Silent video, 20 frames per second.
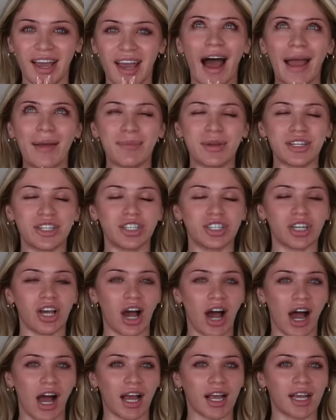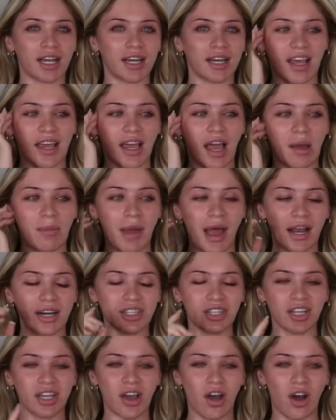I'm in shock. Like, I'm
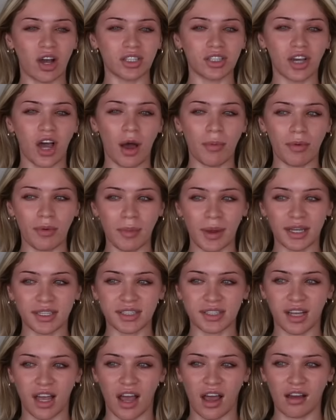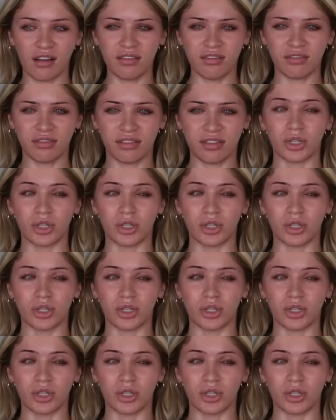actually on top of my stuff,